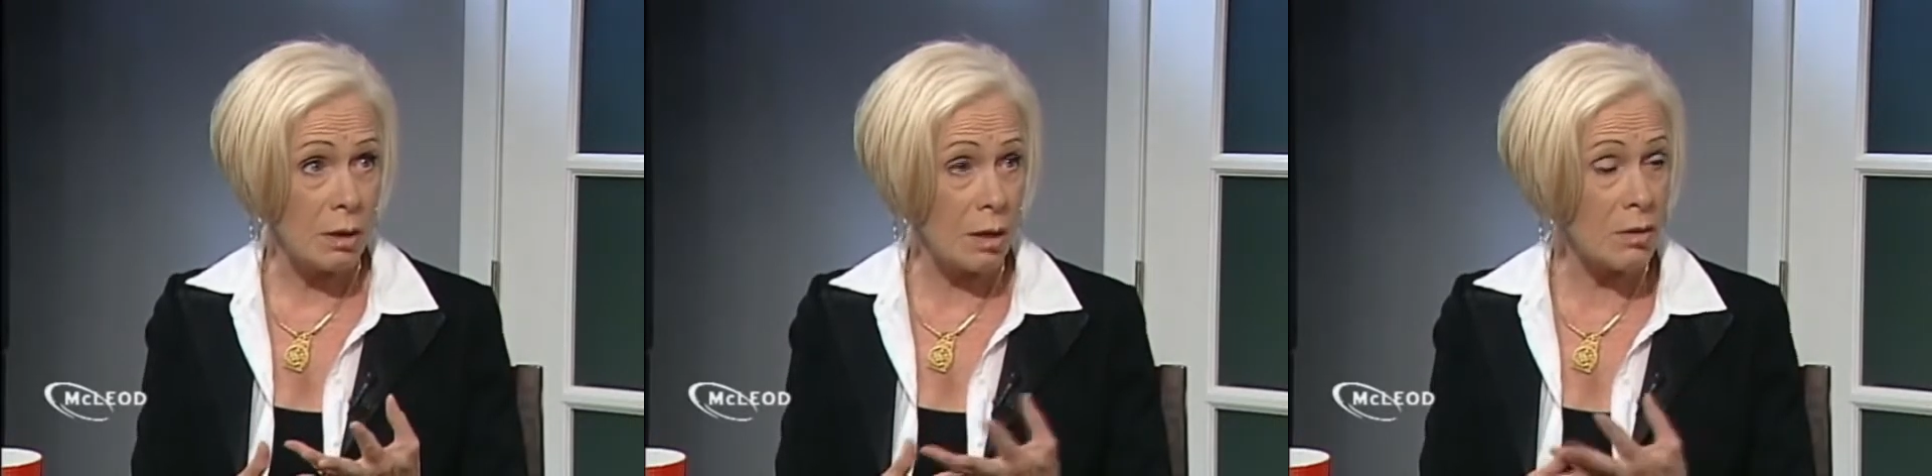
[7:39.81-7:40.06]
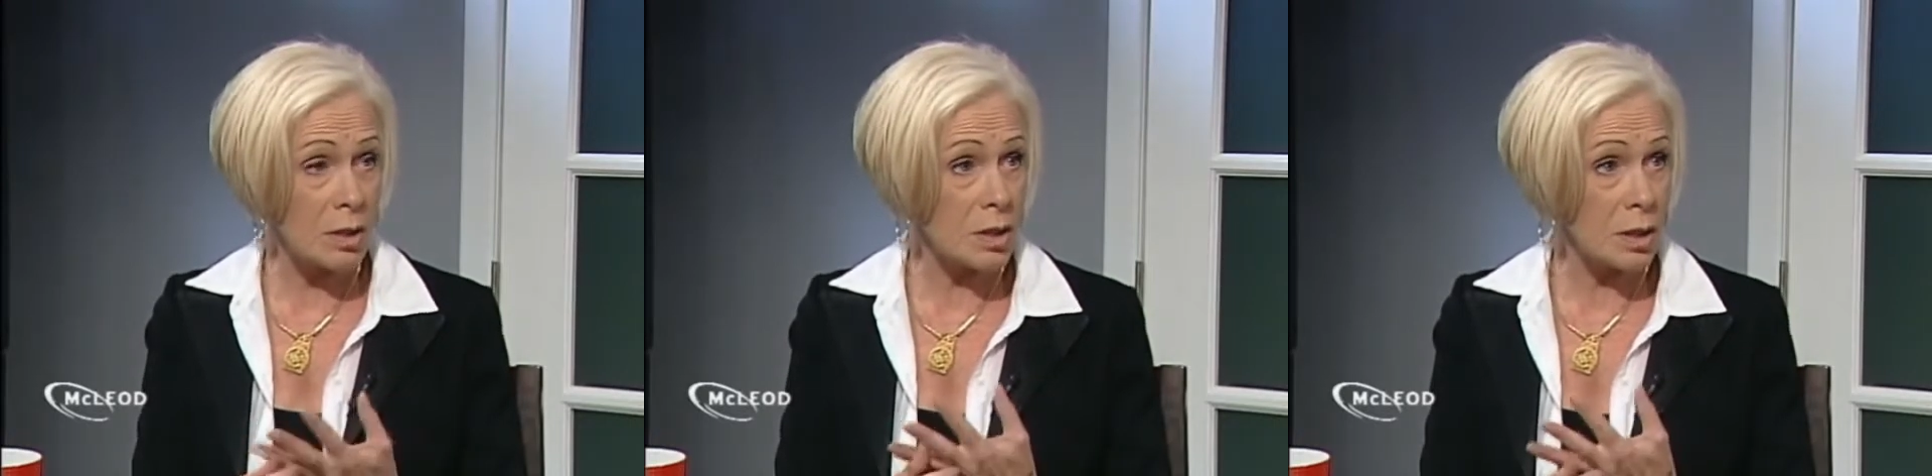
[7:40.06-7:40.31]

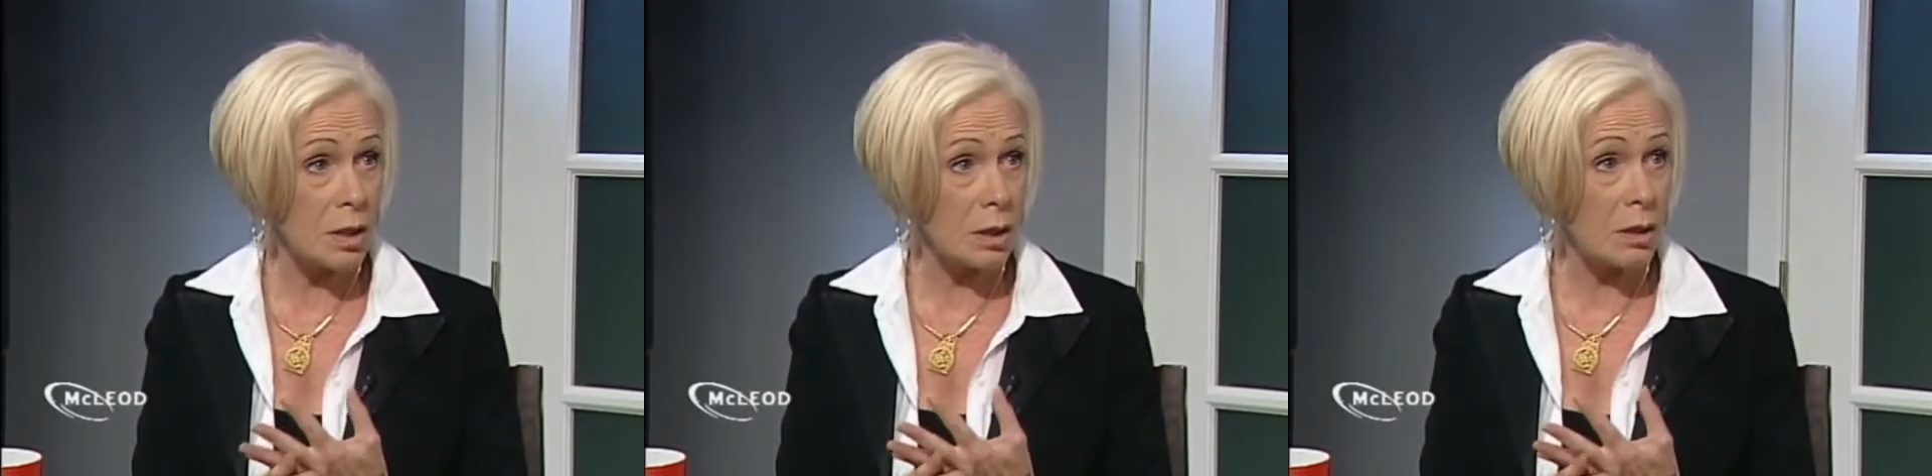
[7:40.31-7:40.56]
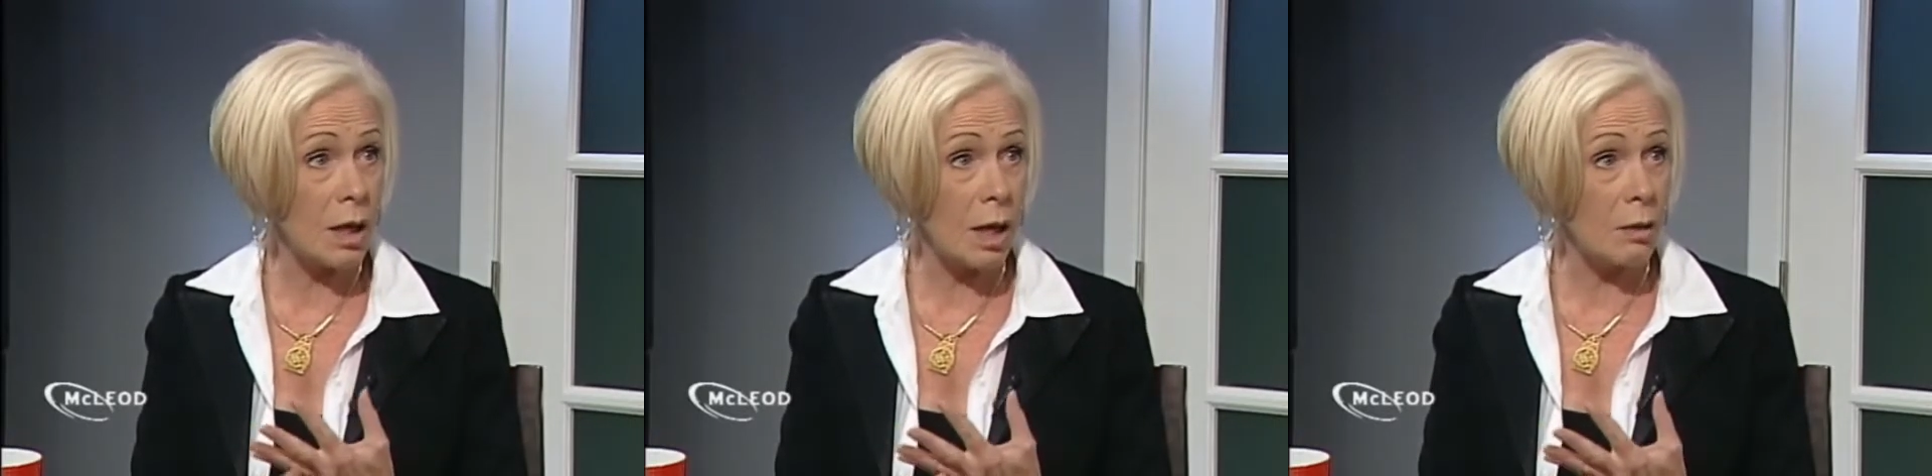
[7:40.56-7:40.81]
and the
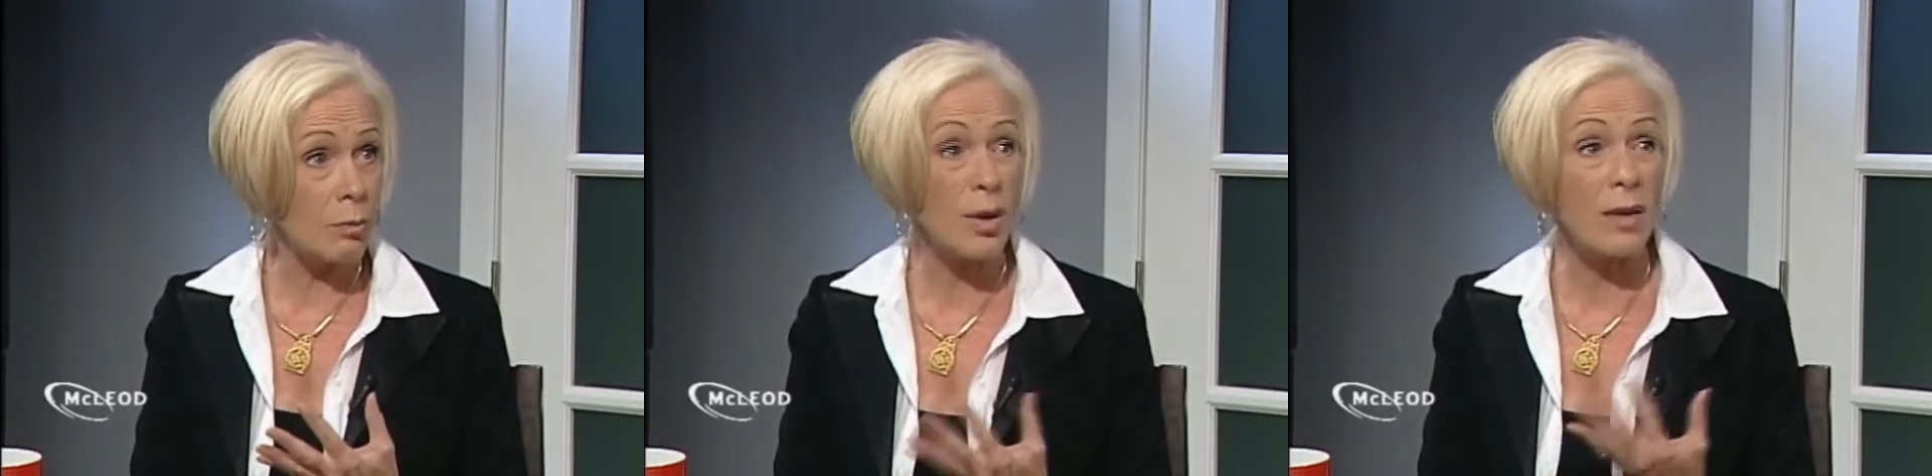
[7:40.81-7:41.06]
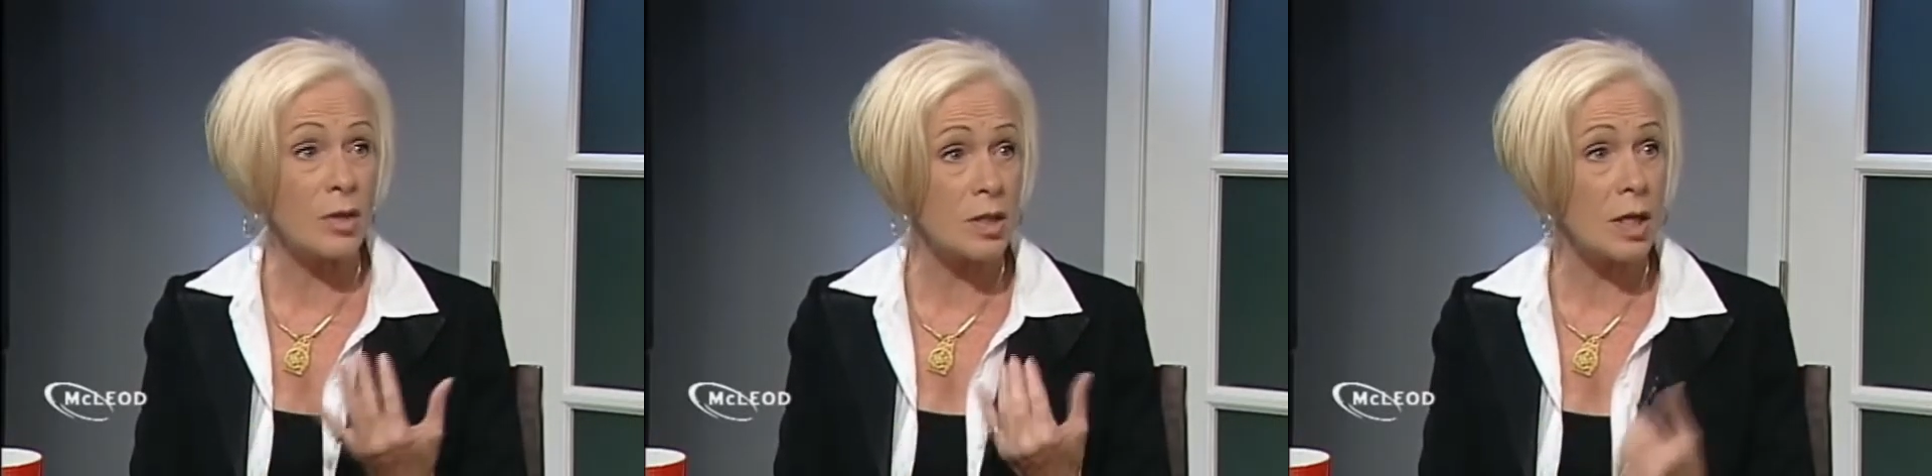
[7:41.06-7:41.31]
city and
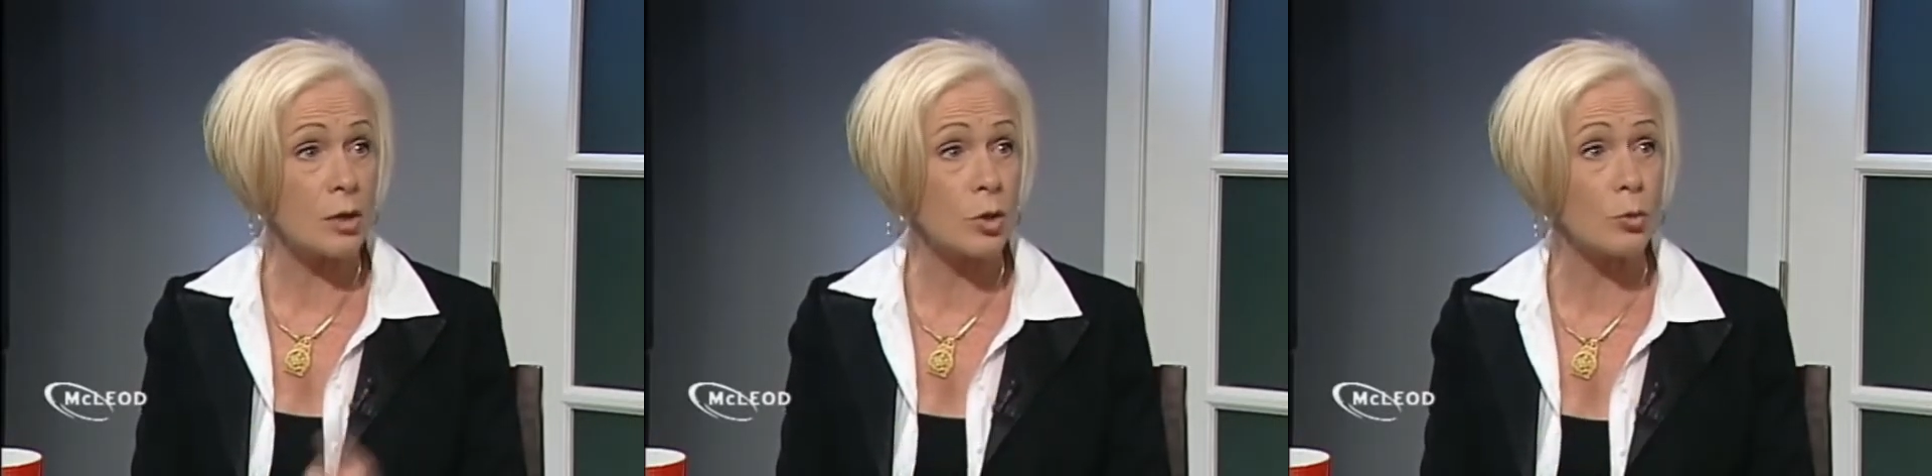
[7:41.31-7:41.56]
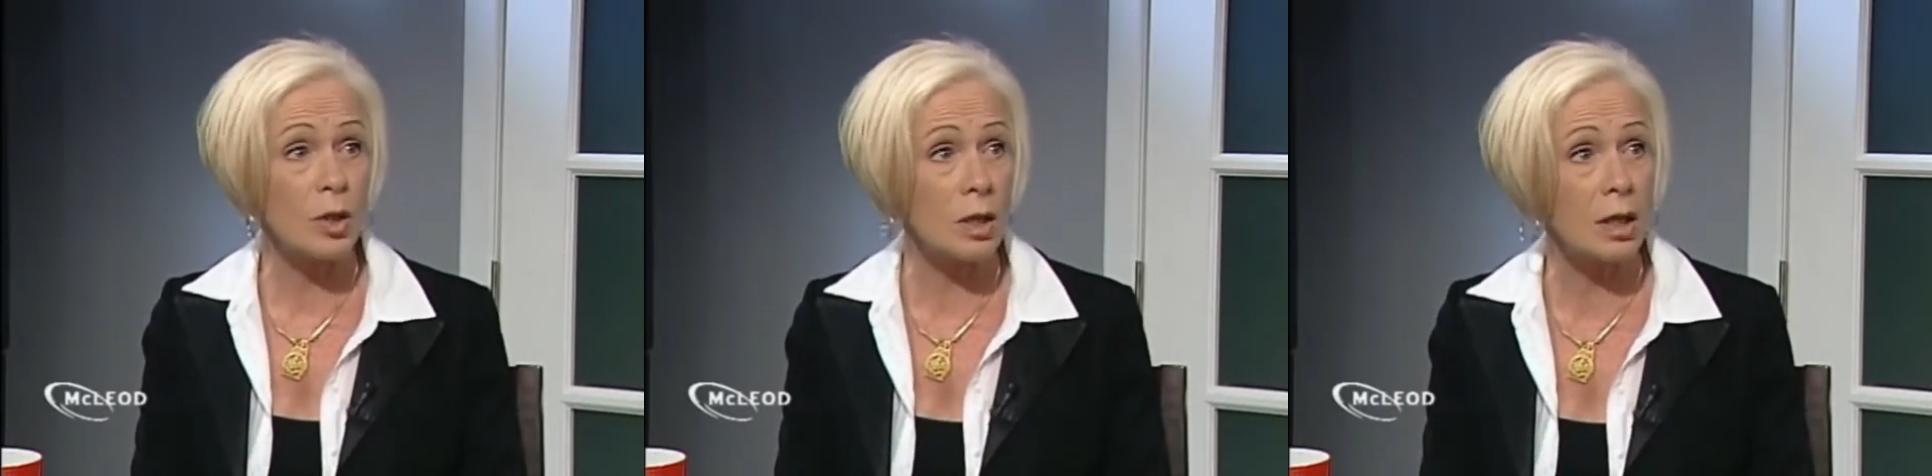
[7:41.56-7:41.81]
private
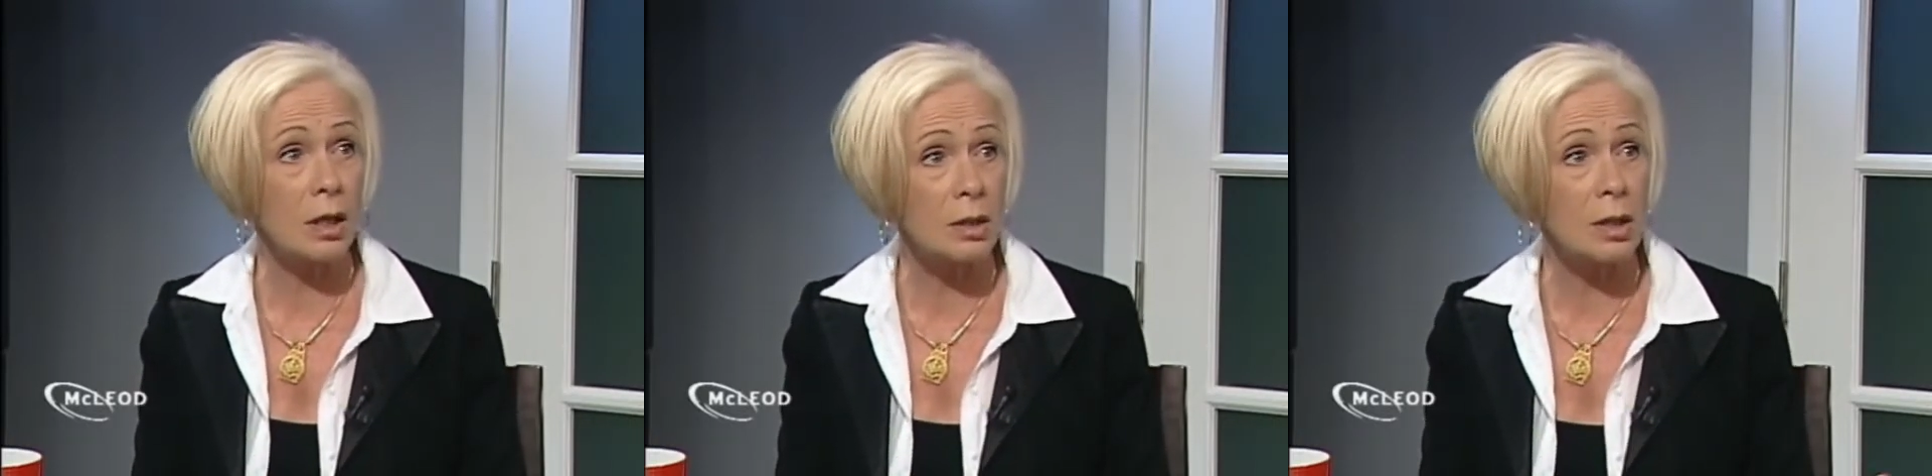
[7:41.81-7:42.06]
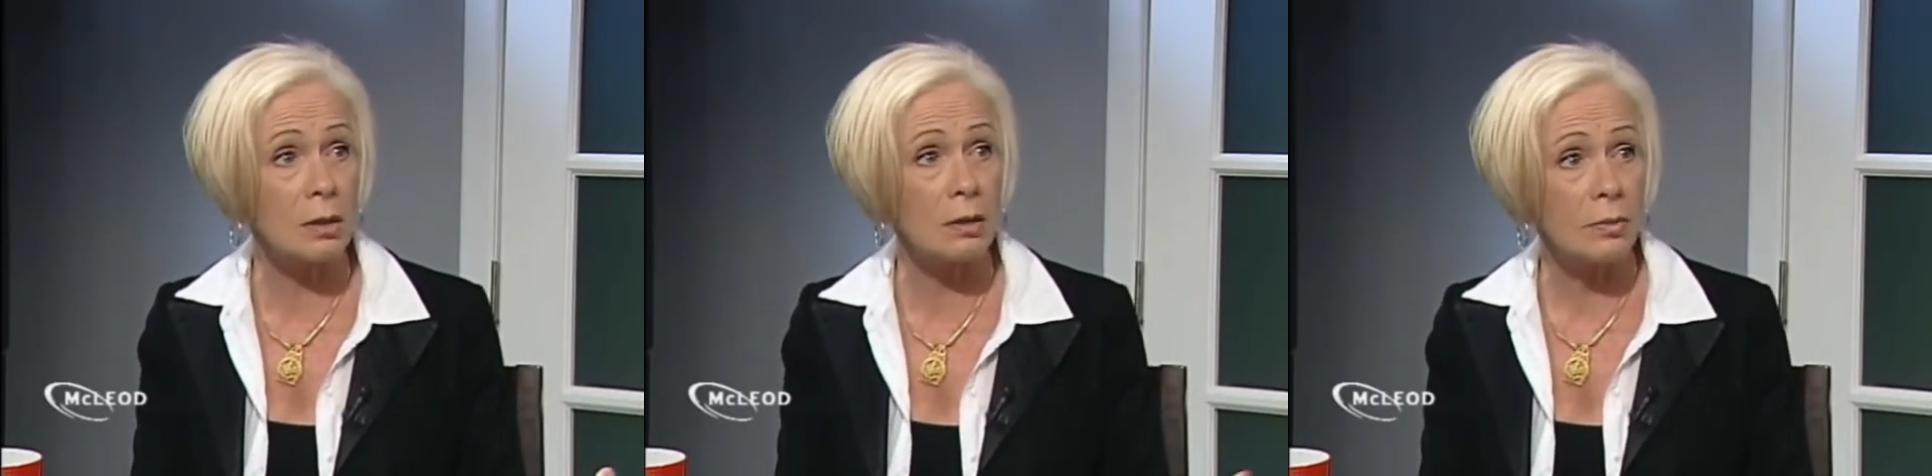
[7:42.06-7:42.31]
sector would have
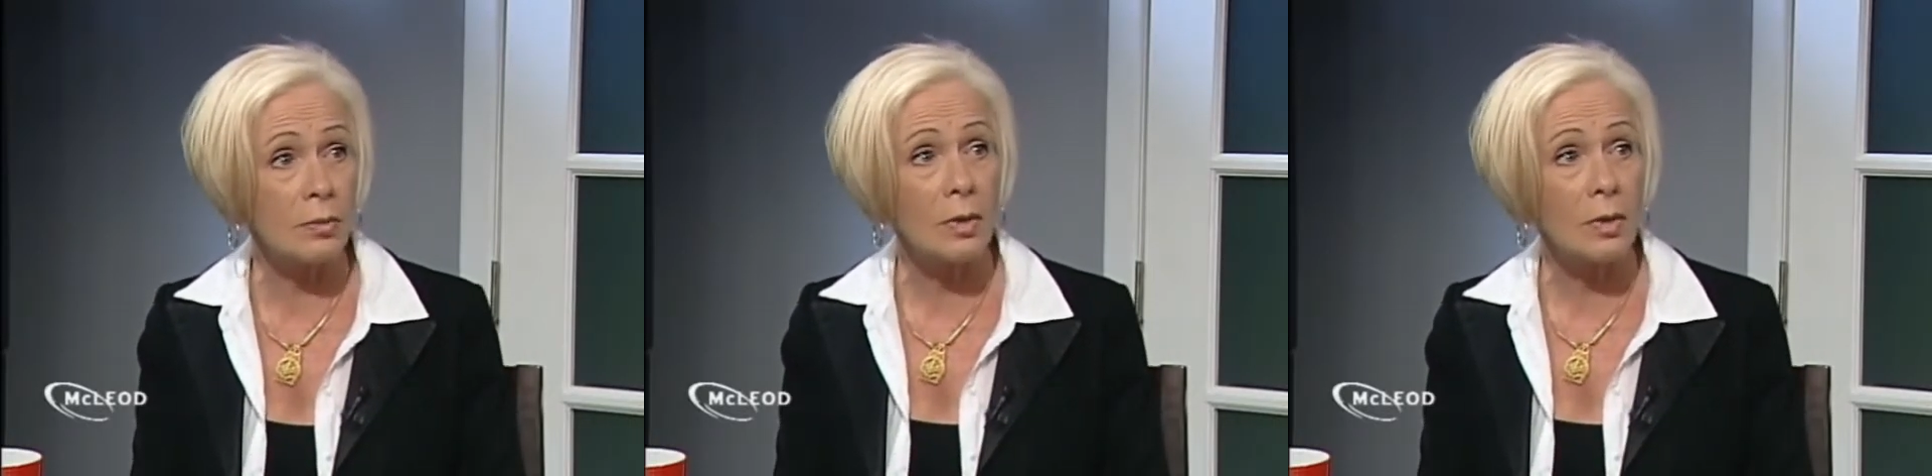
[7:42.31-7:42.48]
kicked in.